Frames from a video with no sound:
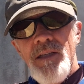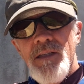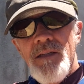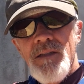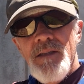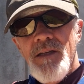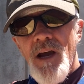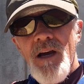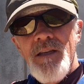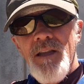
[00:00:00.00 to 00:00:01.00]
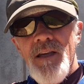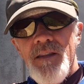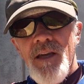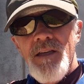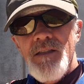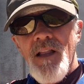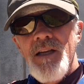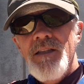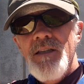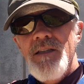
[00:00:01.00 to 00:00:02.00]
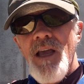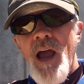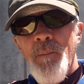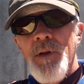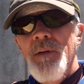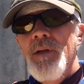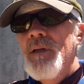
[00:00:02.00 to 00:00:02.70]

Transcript: does God let things like this happen?